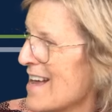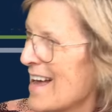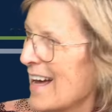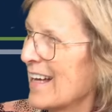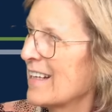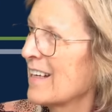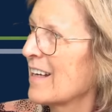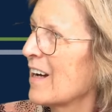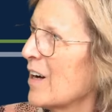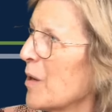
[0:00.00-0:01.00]

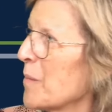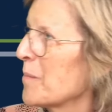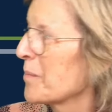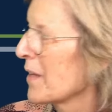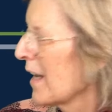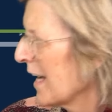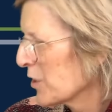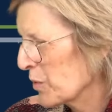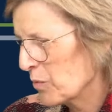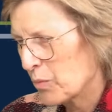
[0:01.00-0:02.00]
And
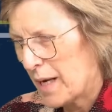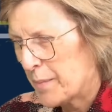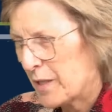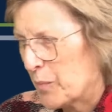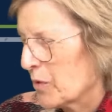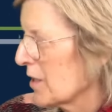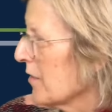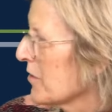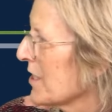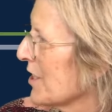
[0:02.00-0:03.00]
as we're wrapping up our
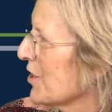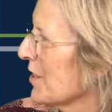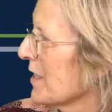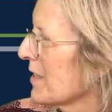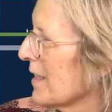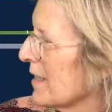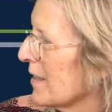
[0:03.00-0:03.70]
conversation here,